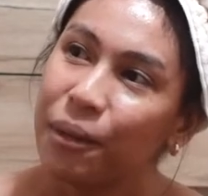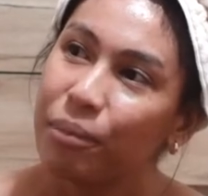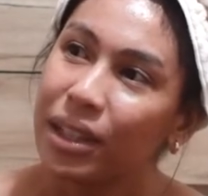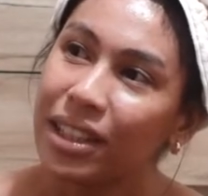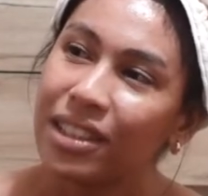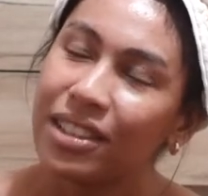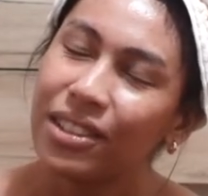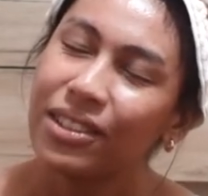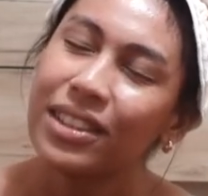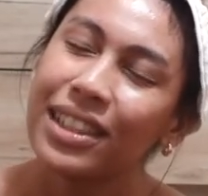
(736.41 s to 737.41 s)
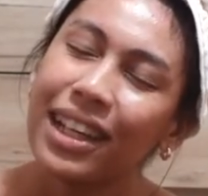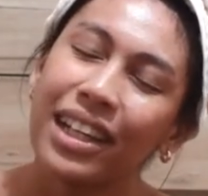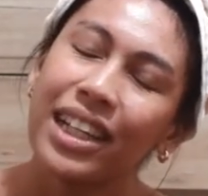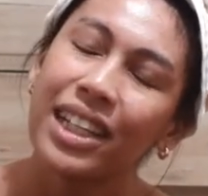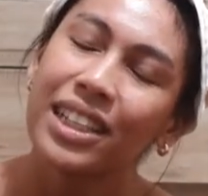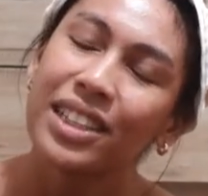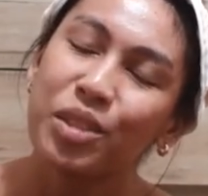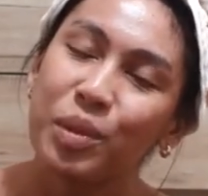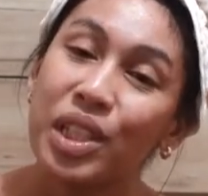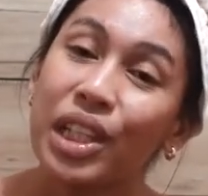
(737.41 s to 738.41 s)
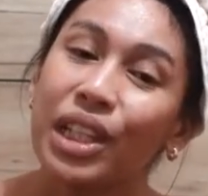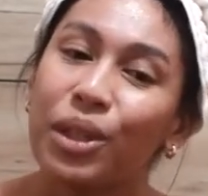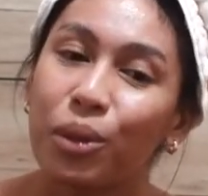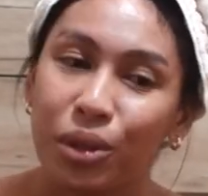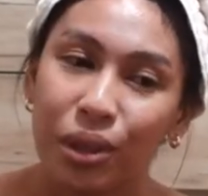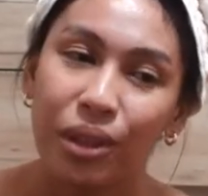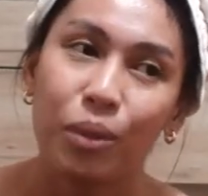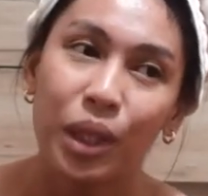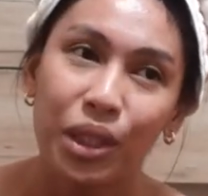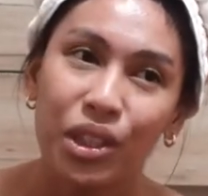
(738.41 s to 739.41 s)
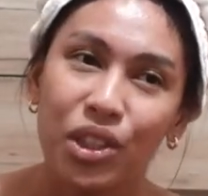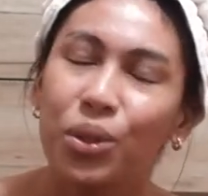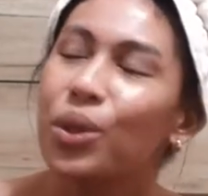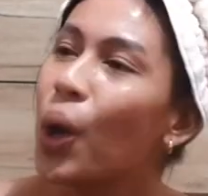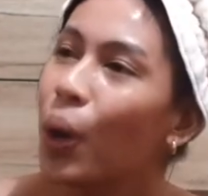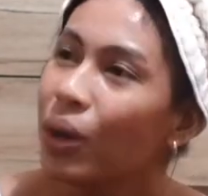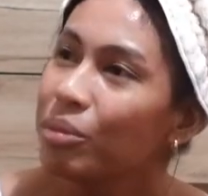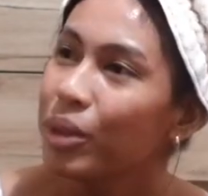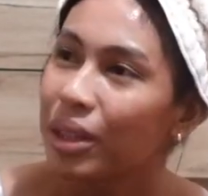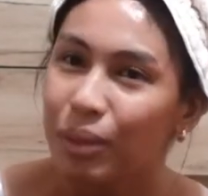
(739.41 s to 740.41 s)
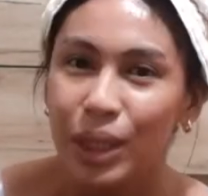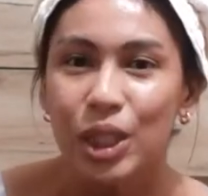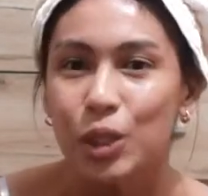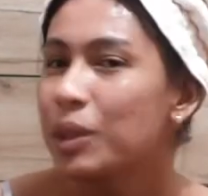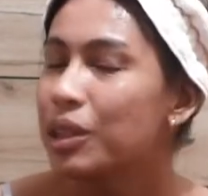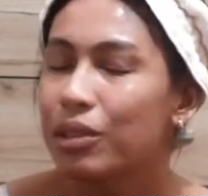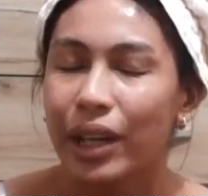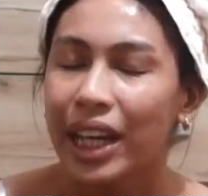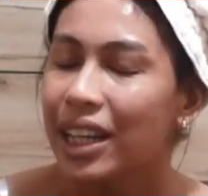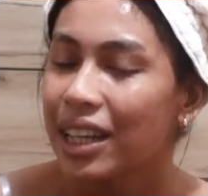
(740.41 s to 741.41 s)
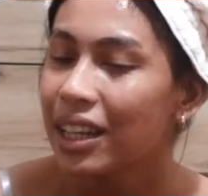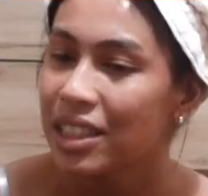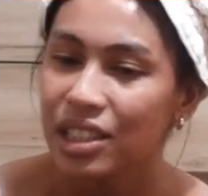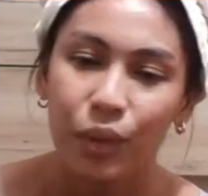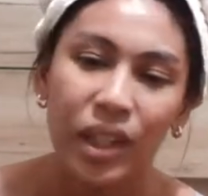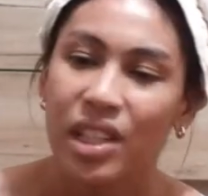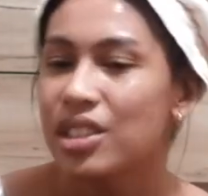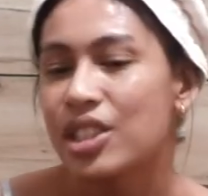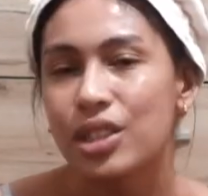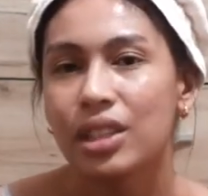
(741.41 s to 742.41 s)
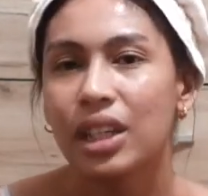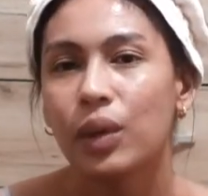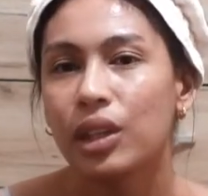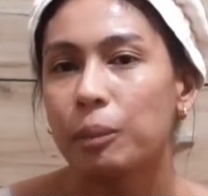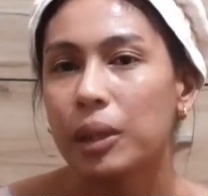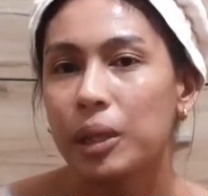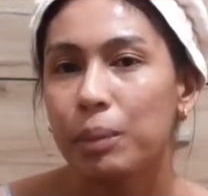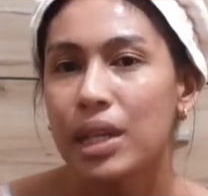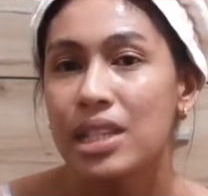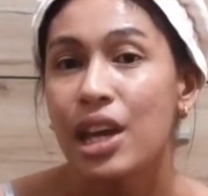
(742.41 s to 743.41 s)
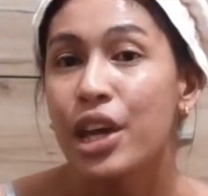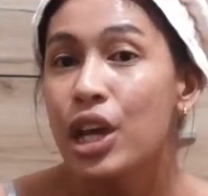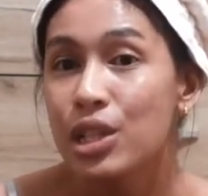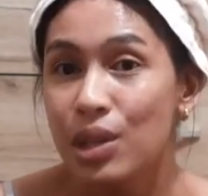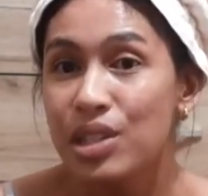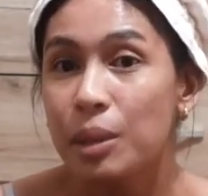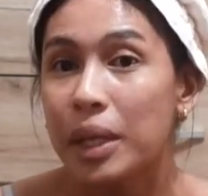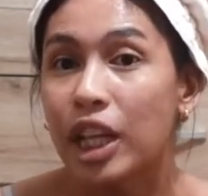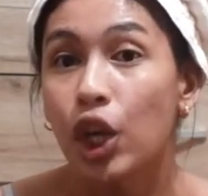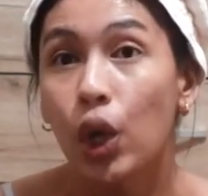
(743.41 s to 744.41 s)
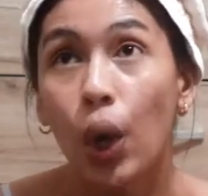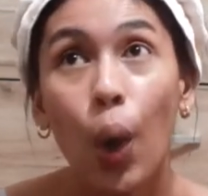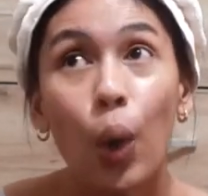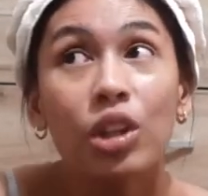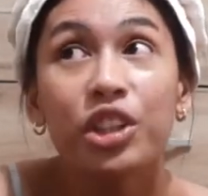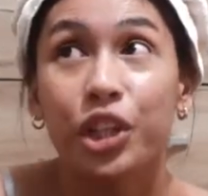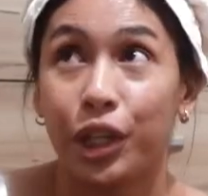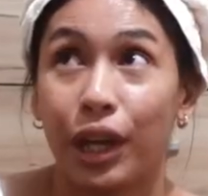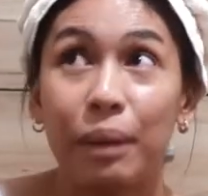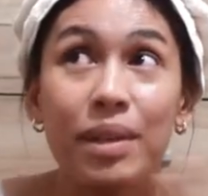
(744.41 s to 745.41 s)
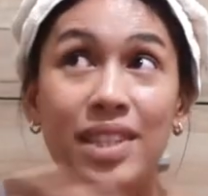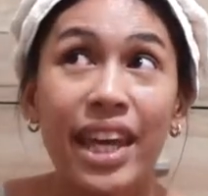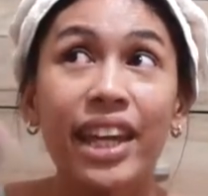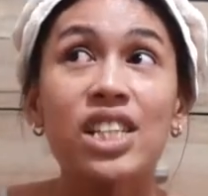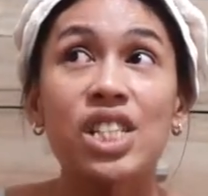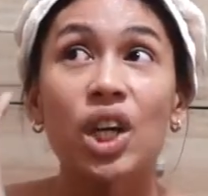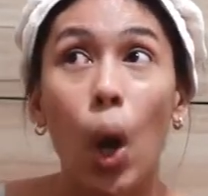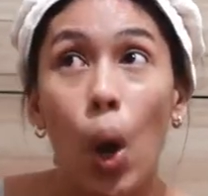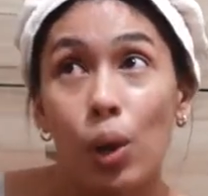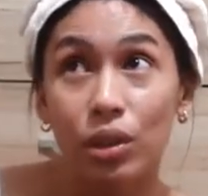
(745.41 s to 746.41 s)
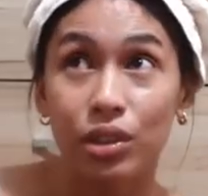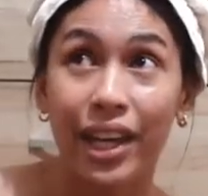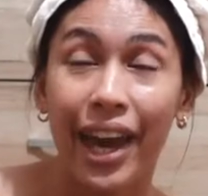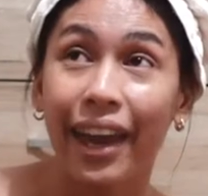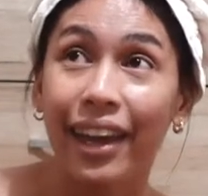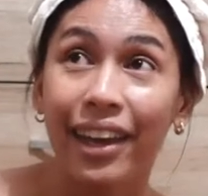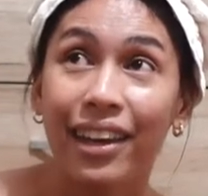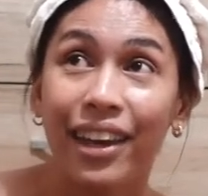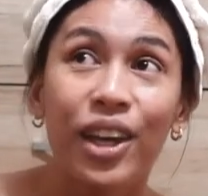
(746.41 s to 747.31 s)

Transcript: But it's so nice, especially the water is so cold, man, because it's been raining. It's a rainy season now in the Philippines, so it's a bit colder. I'm not saying it's cold, okay?